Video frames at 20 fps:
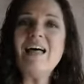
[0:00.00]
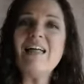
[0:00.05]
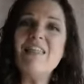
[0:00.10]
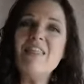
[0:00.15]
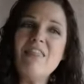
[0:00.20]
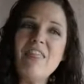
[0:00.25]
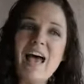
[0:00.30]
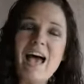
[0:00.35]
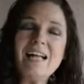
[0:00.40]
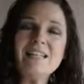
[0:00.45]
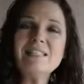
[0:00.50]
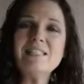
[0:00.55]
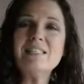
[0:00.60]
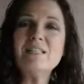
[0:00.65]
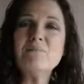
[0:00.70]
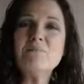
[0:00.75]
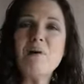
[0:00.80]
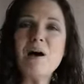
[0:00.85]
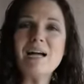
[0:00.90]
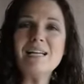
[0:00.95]
That's
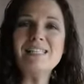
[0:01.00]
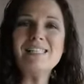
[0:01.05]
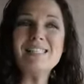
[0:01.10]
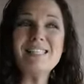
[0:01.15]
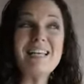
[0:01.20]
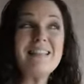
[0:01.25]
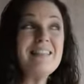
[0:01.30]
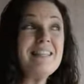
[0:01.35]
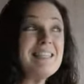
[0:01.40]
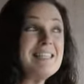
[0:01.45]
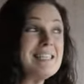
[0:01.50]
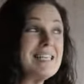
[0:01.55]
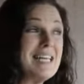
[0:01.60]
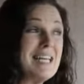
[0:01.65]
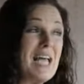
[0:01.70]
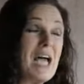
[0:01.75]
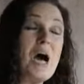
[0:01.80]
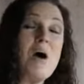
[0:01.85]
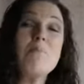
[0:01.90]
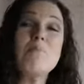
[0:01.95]
the mindset that's going
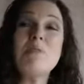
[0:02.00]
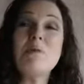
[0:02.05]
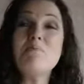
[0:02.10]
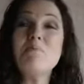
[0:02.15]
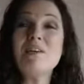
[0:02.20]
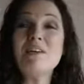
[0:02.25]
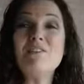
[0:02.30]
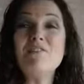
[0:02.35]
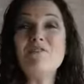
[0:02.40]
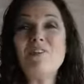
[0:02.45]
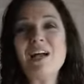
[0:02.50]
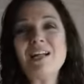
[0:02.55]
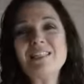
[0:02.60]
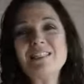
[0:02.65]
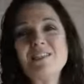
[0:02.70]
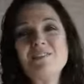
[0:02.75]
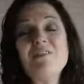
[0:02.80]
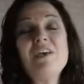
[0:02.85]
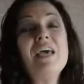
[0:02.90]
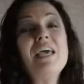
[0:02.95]
to help them be
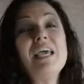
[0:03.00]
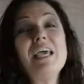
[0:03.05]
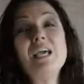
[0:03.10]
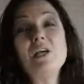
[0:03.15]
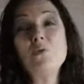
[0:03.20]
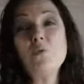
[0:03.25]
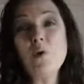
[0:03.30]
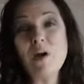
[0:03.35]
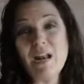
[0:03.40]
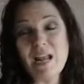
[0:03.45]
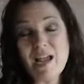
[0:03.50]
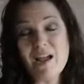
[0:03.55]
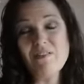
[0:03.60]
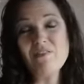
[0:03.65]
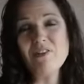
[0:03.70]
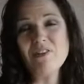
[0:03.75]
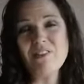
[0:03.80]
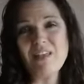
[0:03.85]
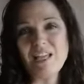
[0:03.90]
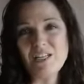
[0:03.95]
effective in
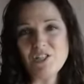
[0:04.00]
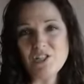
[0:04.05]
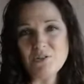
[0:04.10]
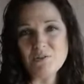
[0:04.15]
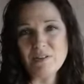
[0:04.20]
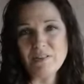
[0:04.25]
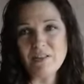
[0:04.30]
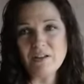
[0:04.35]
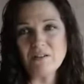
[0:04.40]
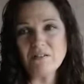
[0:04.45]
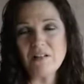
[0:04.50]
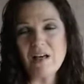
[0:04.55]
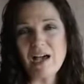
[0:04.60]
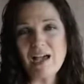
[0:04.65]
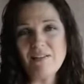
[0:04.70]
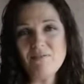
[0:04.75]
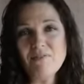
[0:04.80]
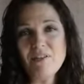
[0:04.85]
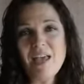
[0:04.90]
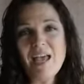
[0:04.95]
whatever they do in their
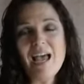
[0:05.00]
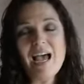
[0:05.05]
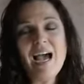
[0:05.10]
life.